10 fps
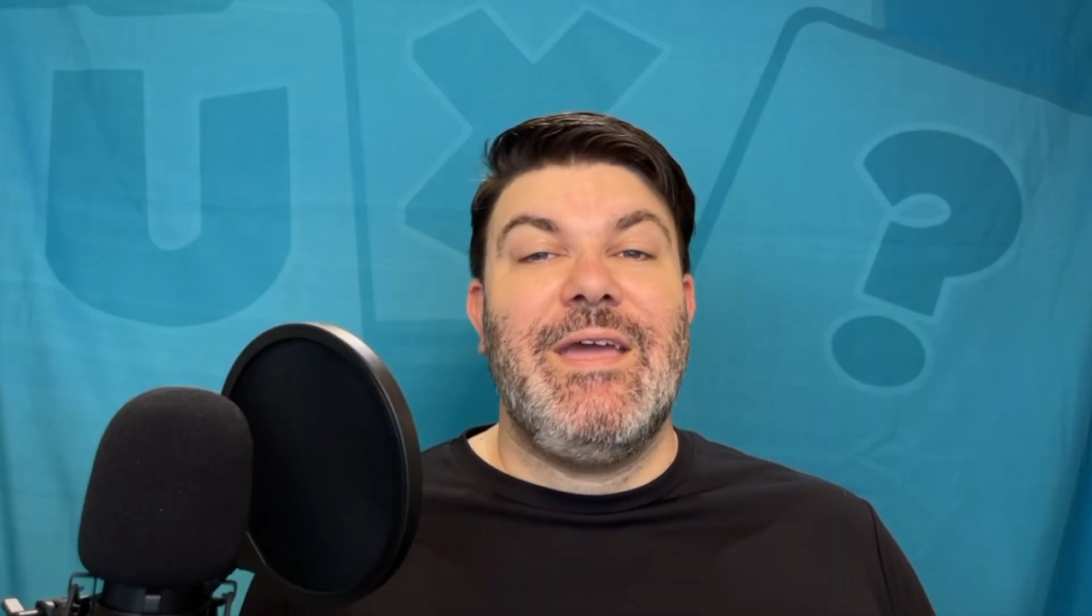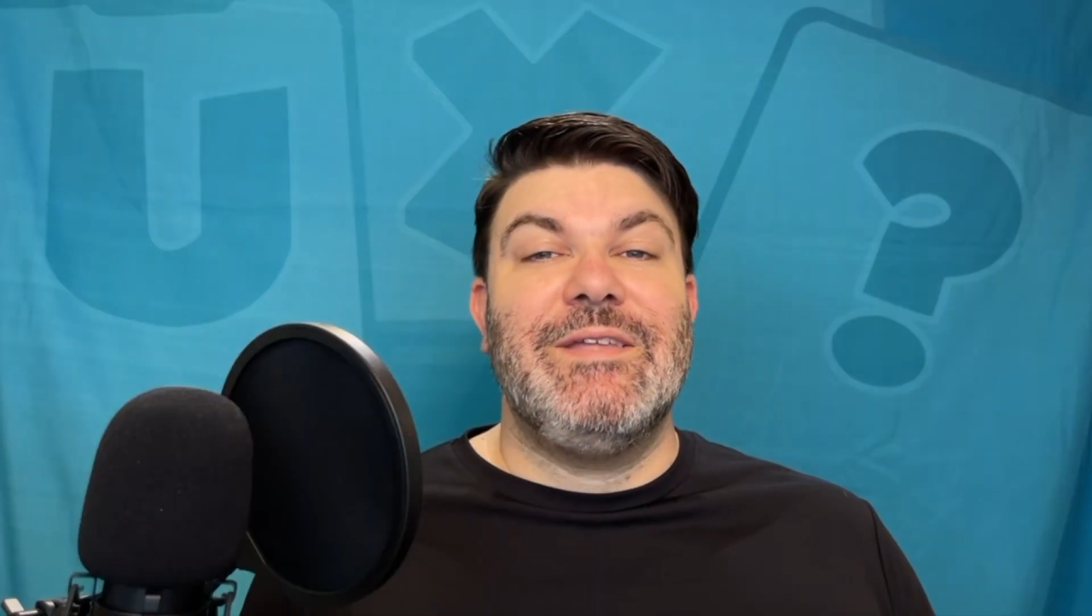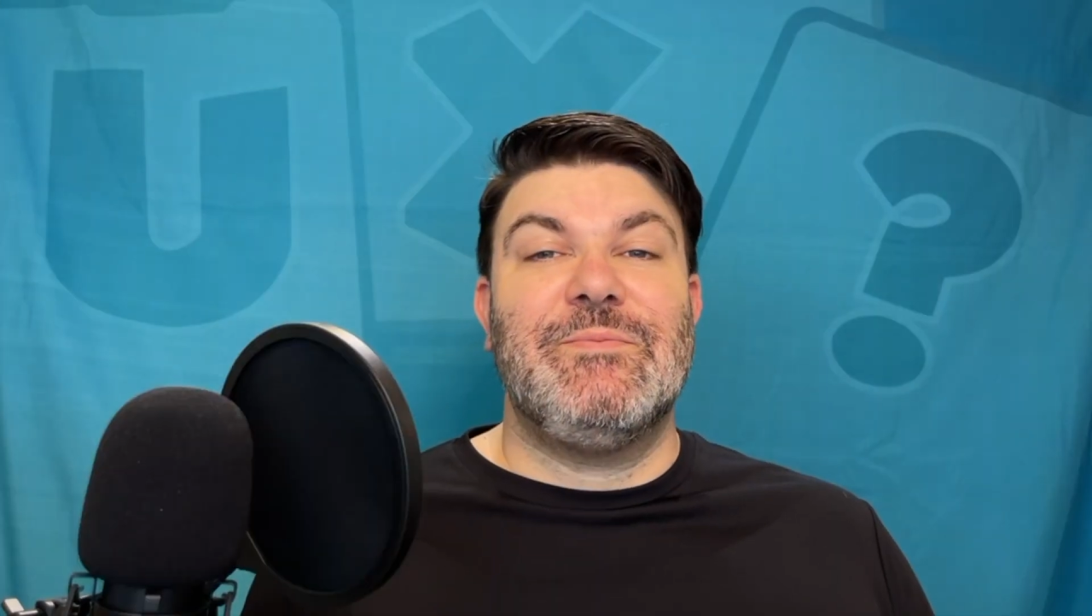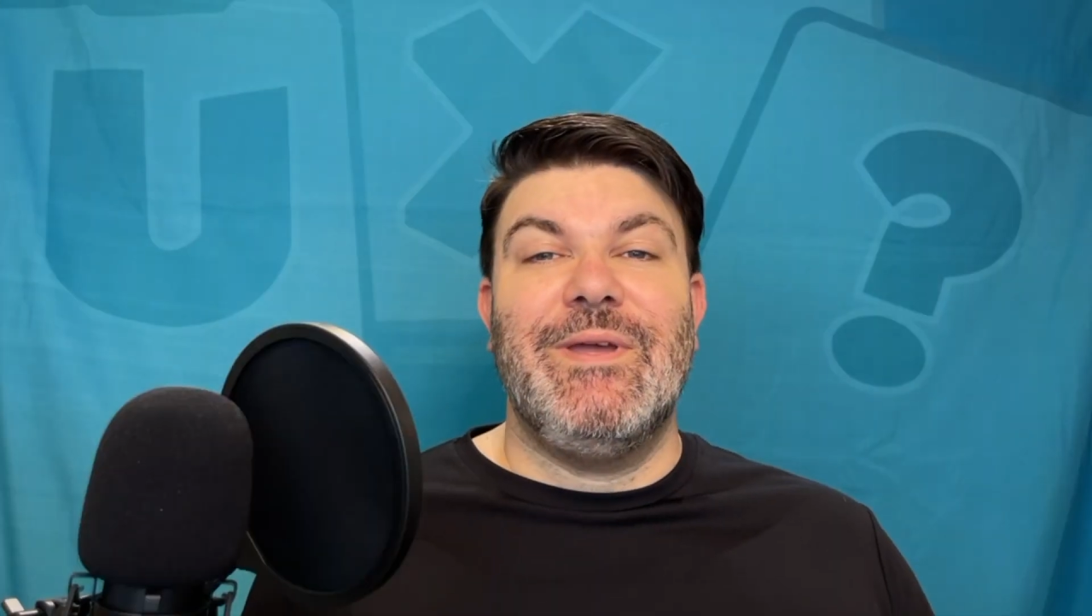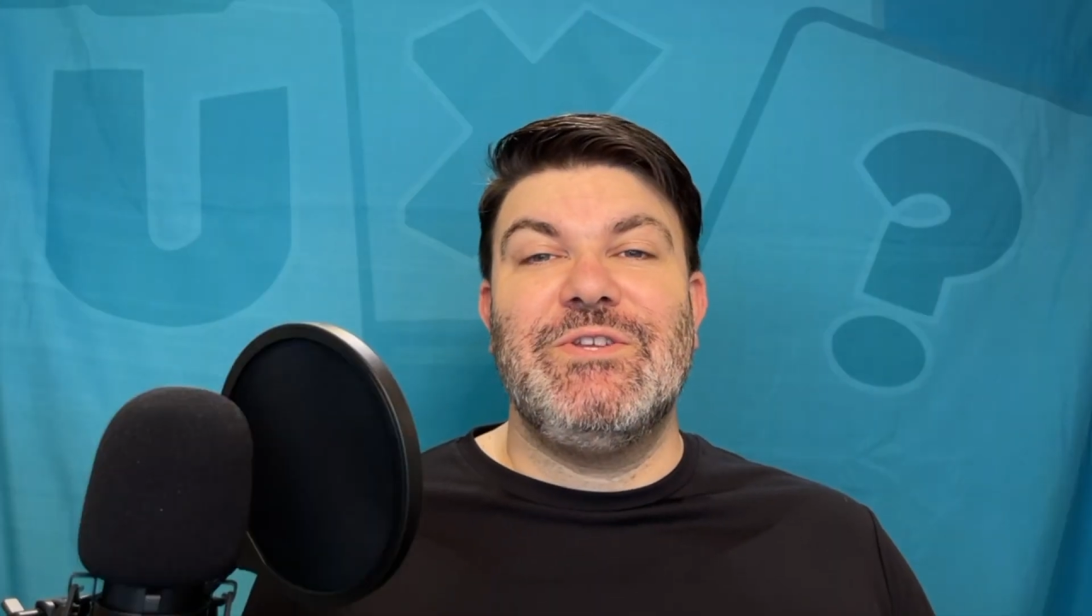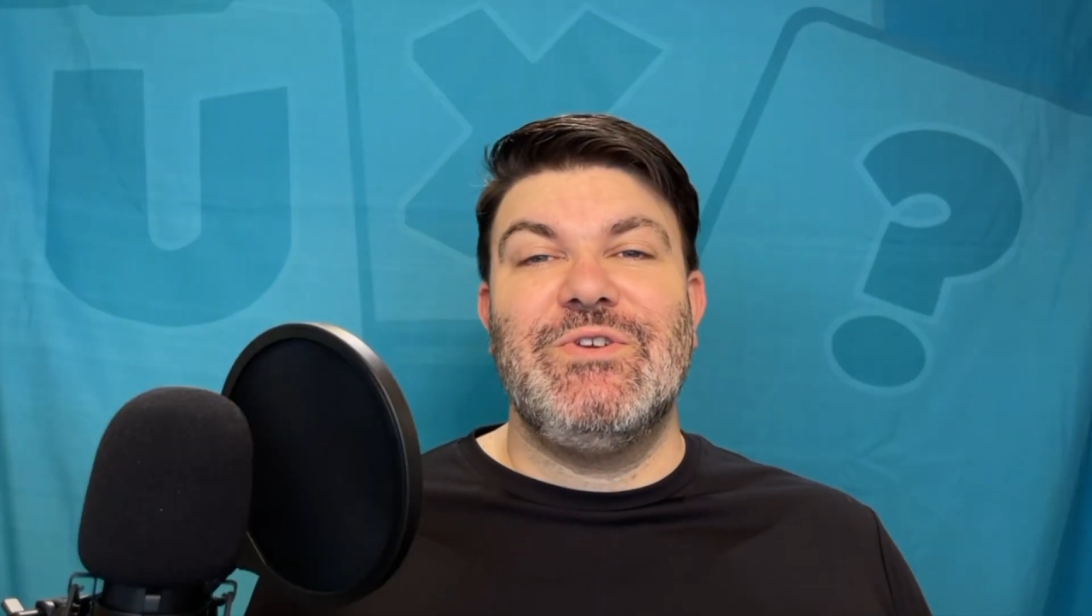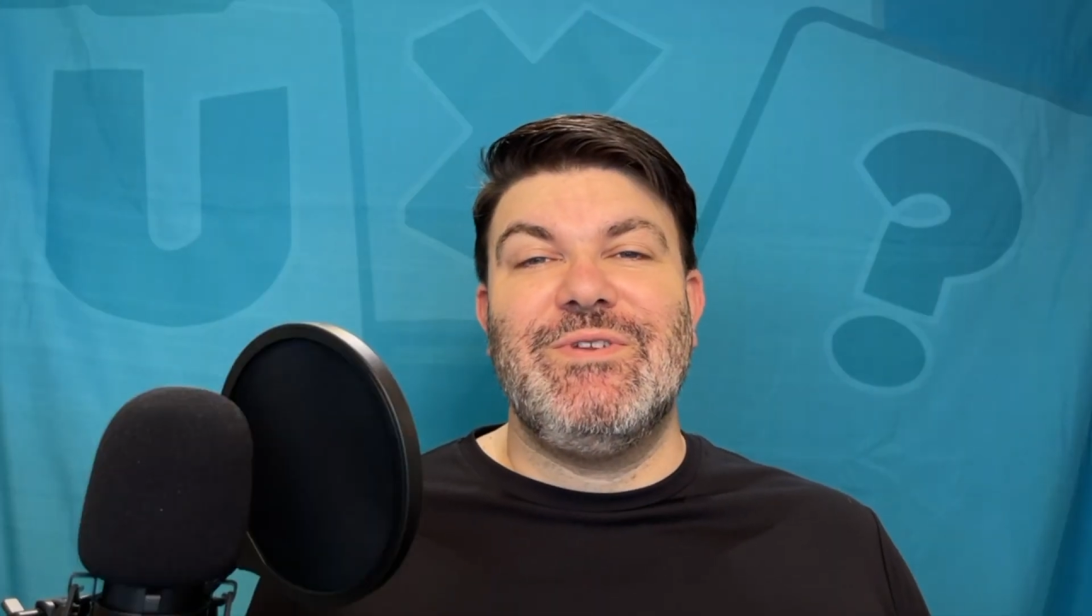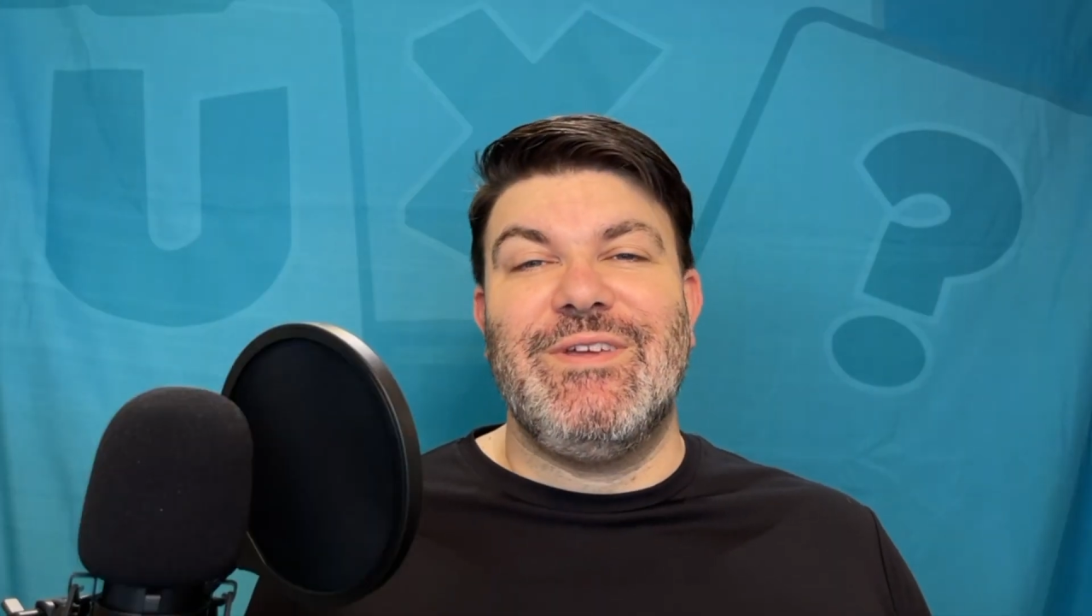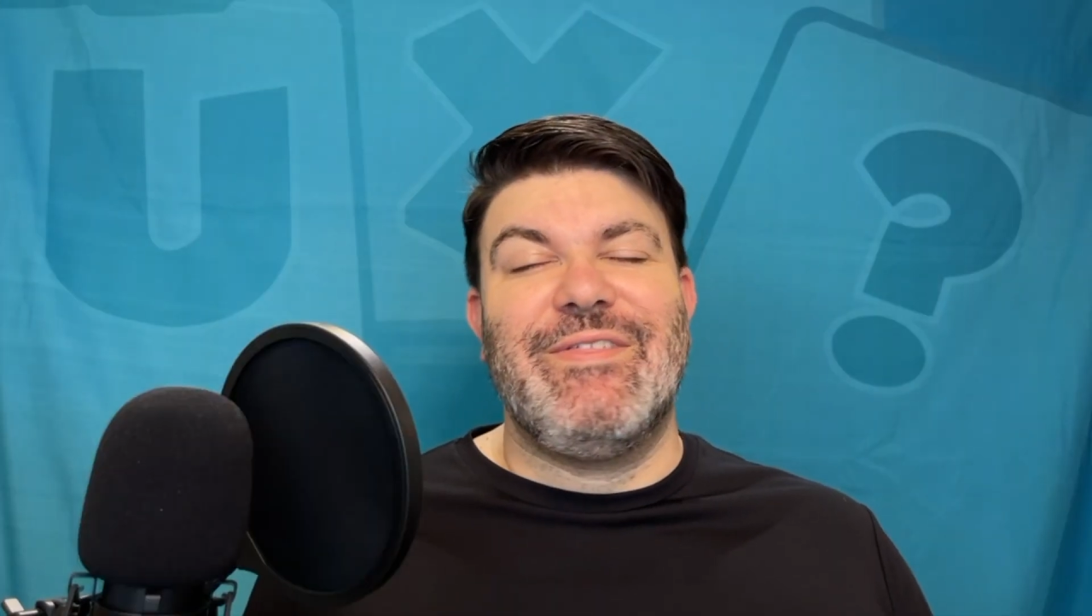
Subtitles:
it's Ben Judy.